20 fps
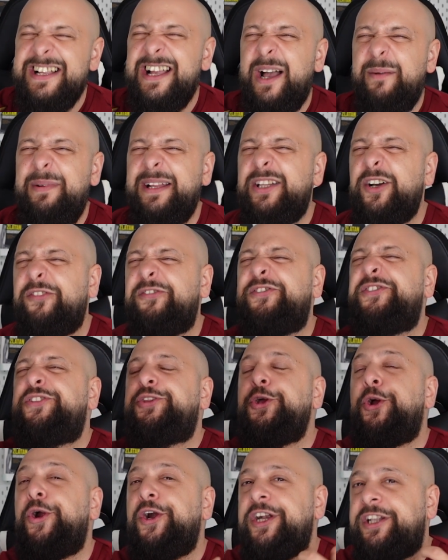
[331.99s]
Bit of
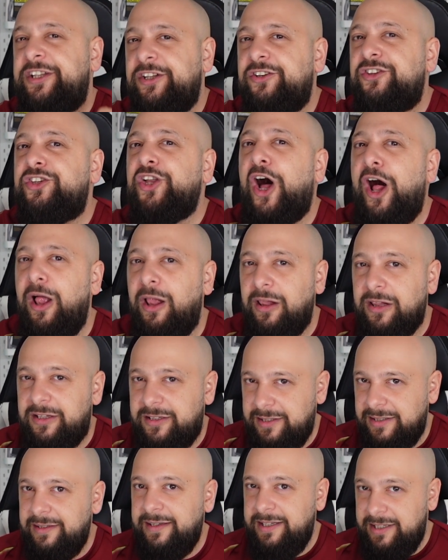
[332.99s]
dirt talk.
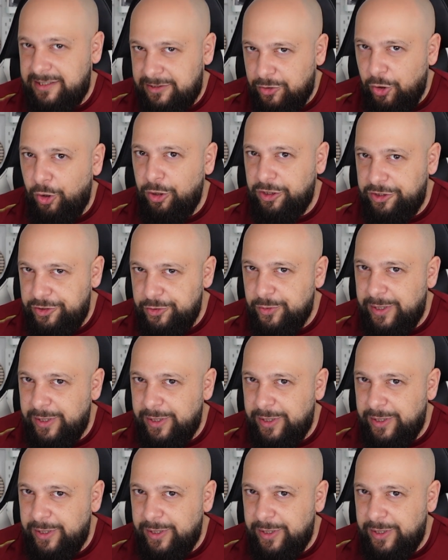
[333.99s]
He told you,